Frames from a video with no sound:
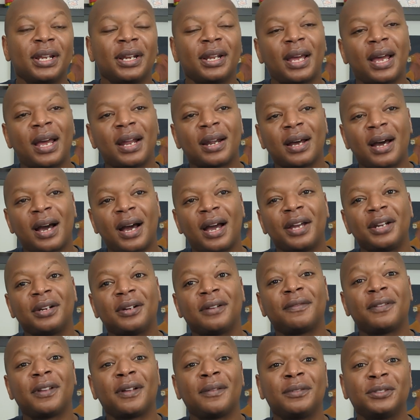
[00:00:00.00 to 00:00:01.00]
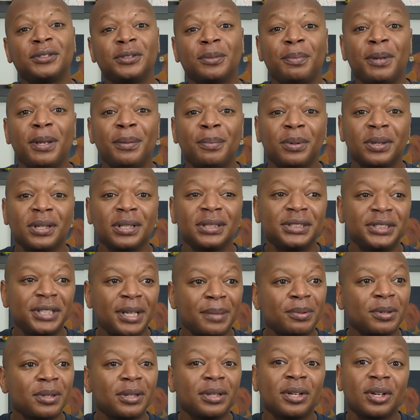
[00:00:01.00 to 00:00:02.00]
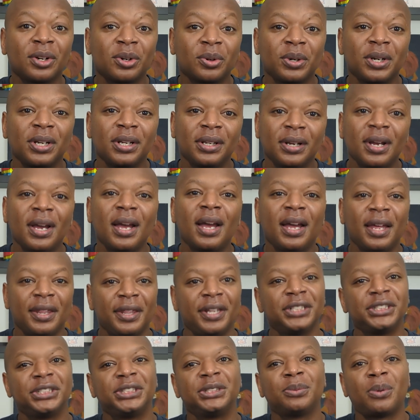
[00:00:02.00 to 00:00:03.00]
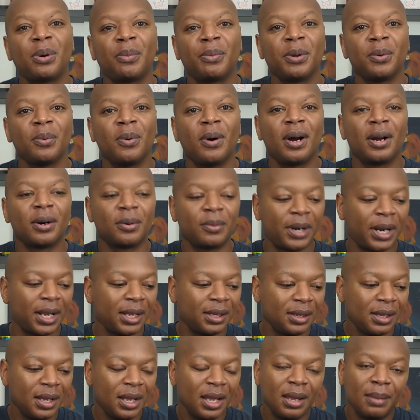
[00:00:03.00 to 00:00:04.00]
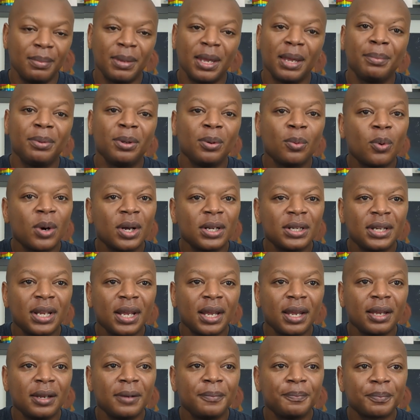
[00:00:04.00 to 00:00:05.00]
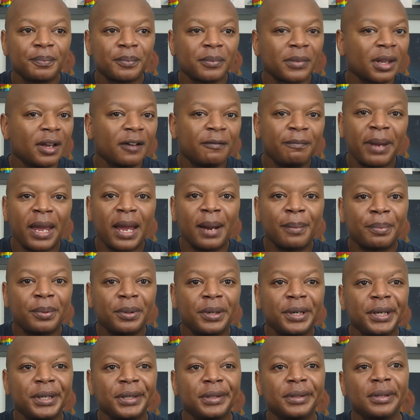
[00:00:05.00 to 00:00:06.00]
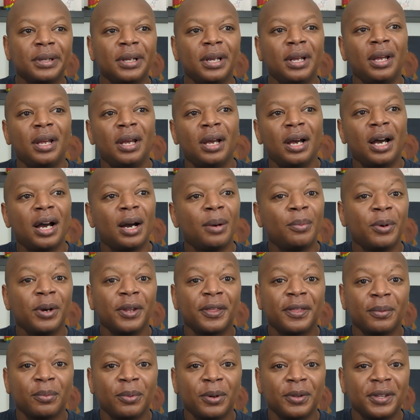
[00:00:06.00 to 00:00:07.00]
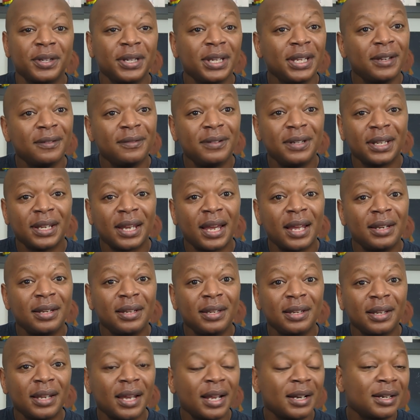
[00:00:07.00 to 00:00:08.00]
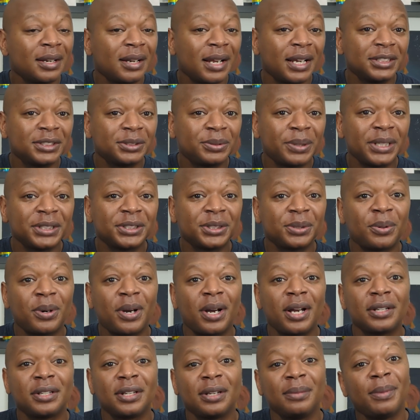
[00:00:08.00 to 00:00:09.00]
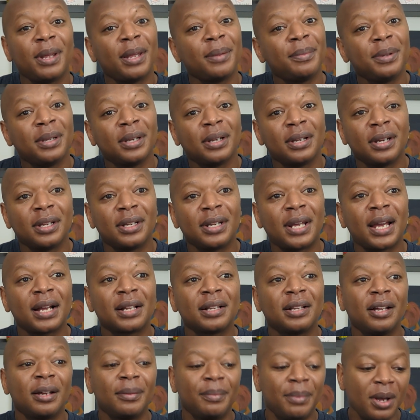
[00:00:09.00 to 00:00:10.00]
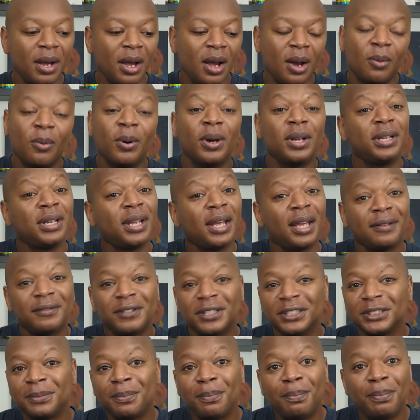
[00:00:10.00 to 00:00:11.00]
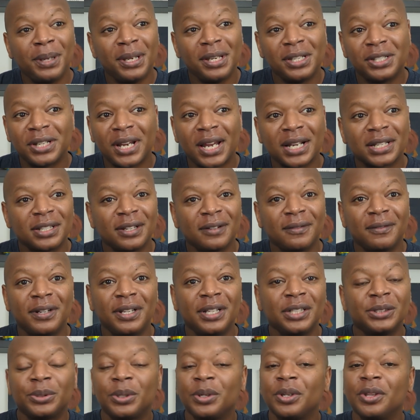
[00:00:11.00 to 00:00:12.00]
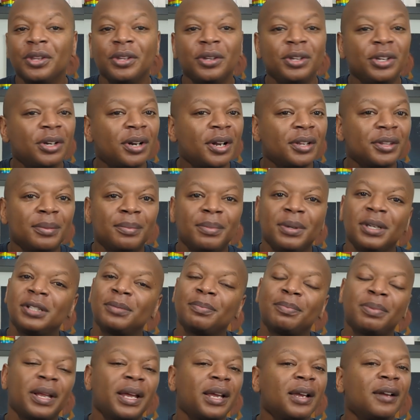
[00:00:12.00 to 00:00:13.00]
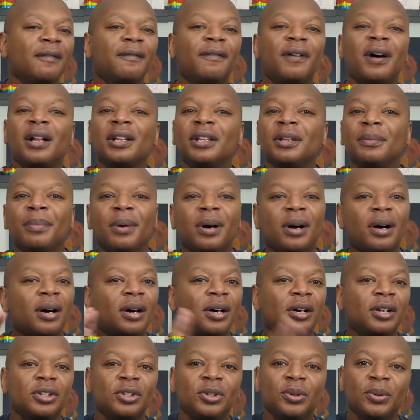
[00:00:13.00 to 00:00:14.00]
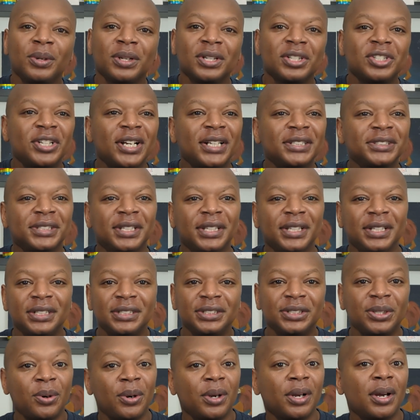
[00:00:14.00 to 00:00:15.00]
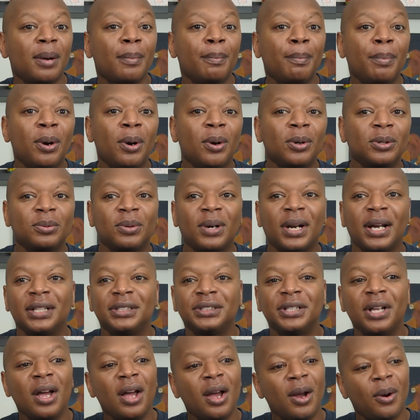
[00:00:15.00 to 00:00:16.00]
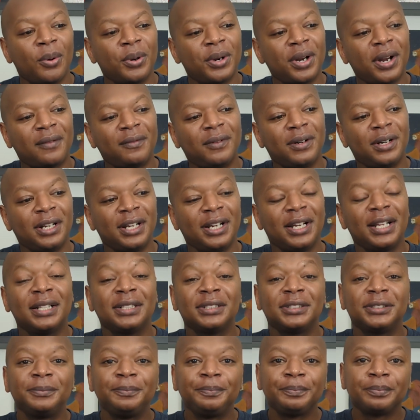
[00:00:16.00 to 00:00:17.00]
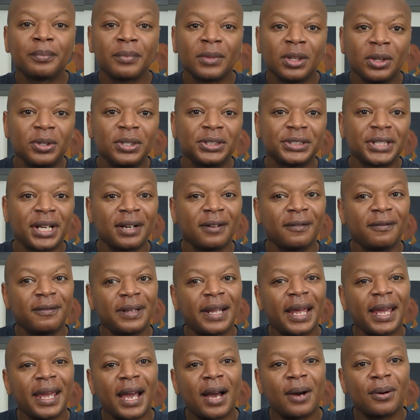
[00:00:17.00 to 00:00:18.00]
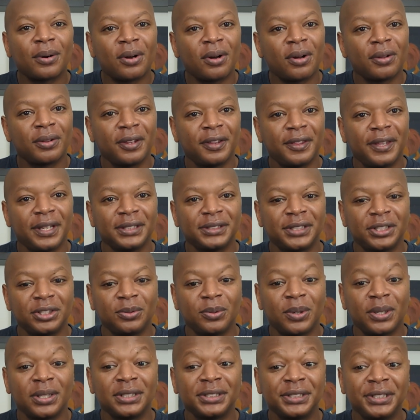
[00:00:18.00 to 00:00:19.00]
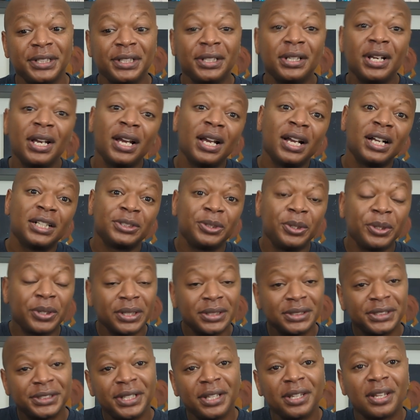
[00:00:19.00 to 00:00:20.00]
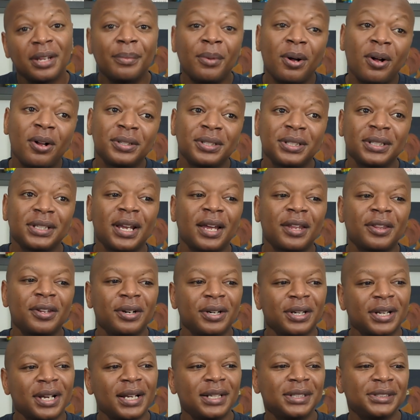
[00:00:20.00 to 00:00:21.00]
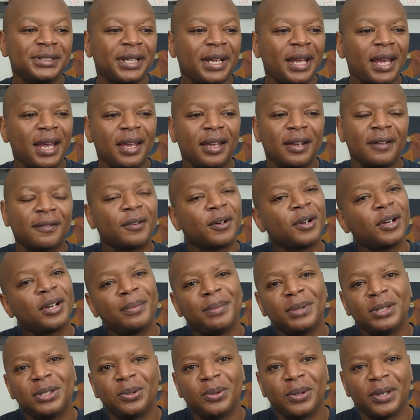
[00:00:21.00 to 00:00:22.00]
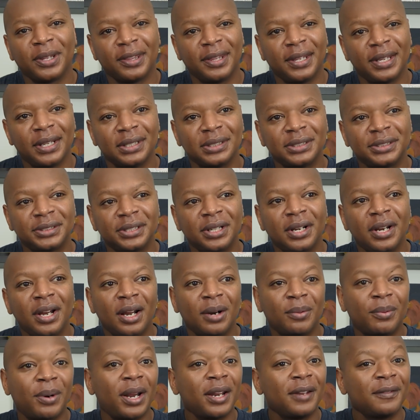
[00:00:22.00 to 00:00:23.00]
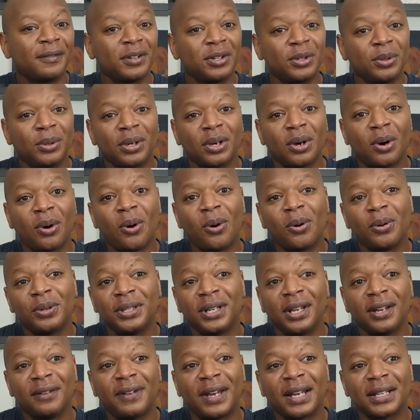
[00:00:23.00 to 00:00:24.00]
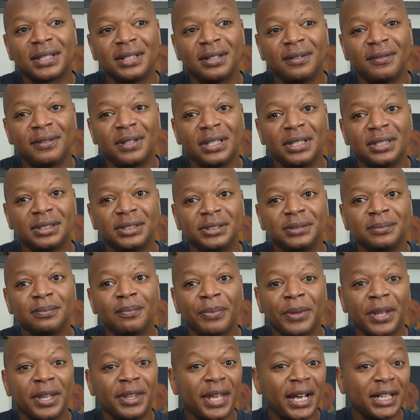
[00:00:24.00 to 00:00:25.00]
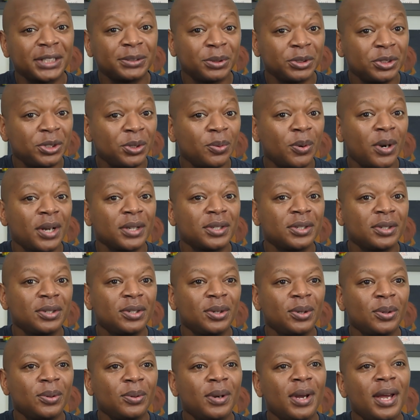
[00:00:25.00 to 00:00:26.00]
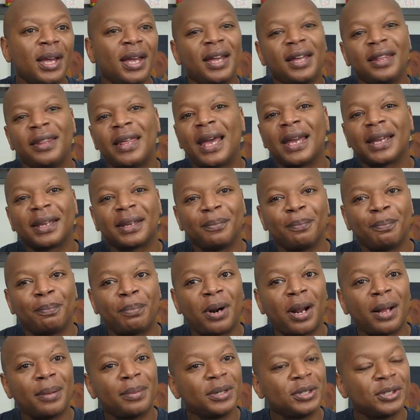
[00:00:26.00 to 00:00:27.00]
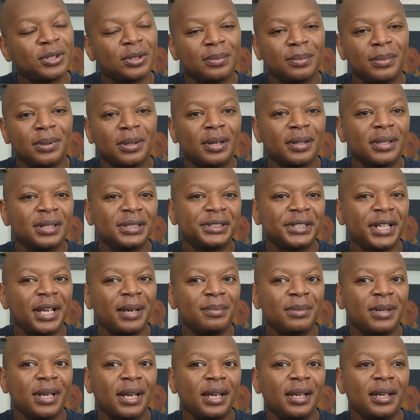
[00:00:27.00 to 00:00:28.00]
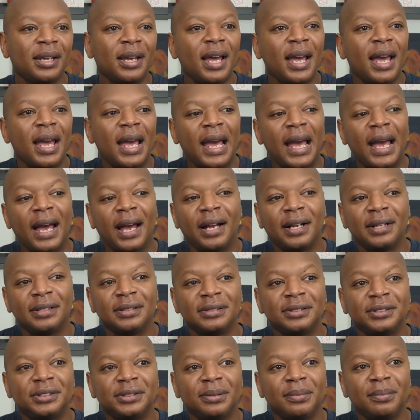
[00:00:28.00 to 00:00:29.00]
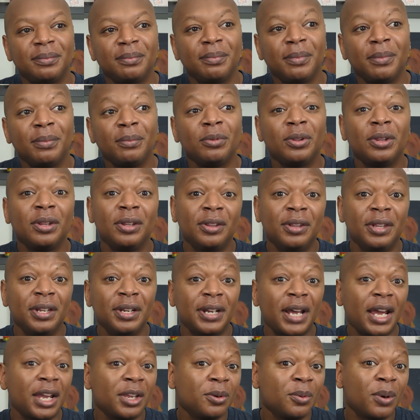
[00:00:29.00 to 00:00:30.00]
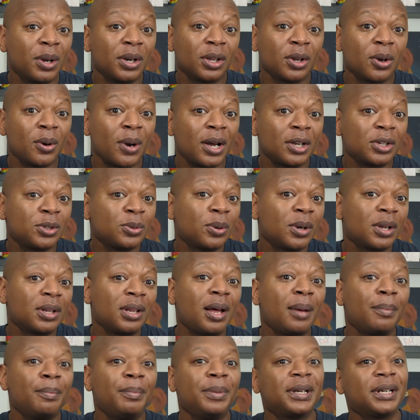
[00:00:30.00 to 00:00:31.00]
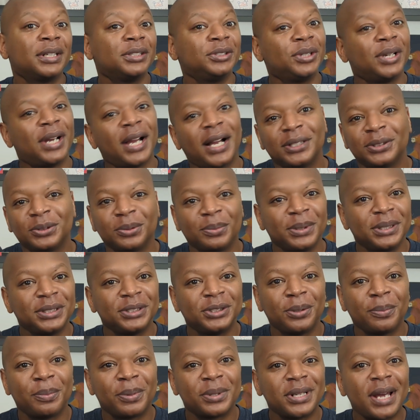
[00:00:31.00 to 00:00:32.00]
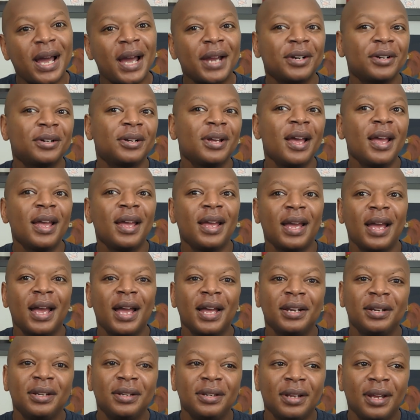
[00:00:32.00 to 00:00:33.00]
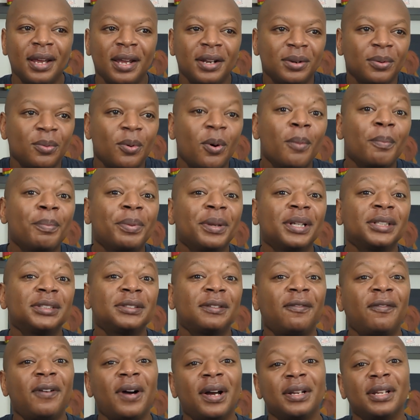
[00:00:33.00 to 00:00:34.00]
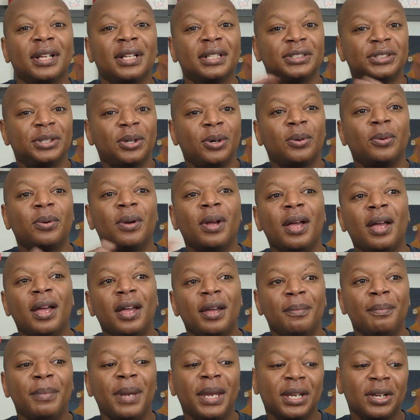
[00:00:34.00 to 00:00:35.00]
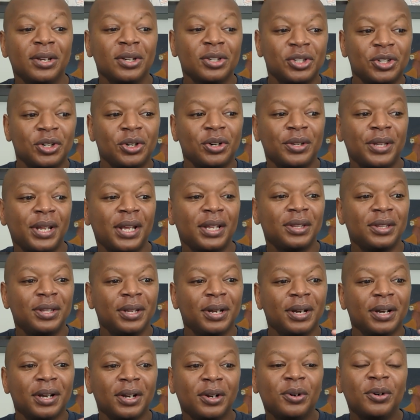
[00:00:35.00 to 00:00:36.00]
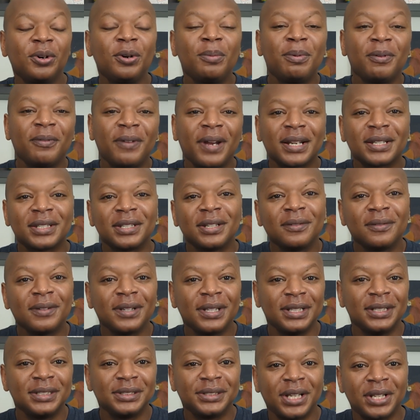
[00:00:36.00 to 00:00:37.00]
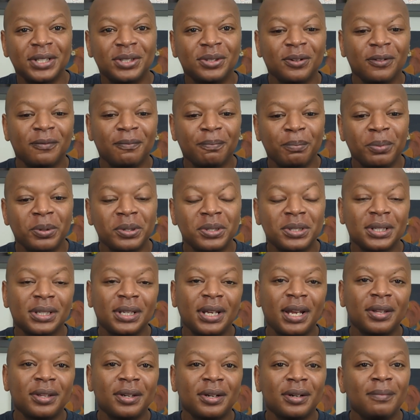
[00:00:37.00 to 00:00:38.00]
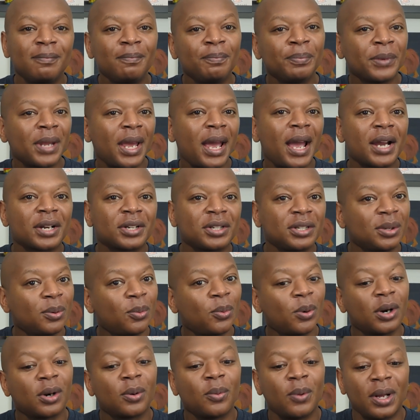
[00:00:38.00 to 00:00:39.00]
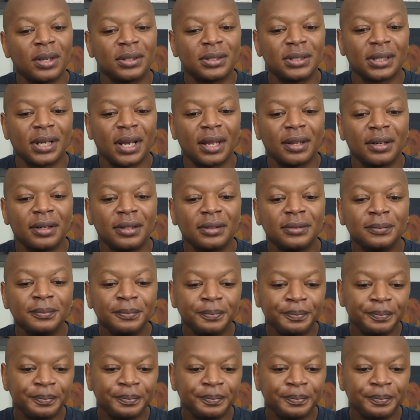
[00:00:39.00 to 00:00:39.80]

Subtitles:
it at a high enough level so people conceptually agree this is what we want, right? Maybe one day of pampering with an evening ending at a nice restaurant and maybe a nightclub. One day of just beach activities where you're on the beach playing volleyball, doing jet skis, going on boat rides, whatever it is. You just kind of lay out all the things that you want to see so you can see them all together and kind of say, hey, if we're going to be doing this, right, if you're doing a whole day of activities and that's what you want to do, that probably shouldn't be on the same day as the night you want to go out to a club because you guys will be super tired and it won't be as fun. And so making sure that the group of activities that you've put together actually work well together.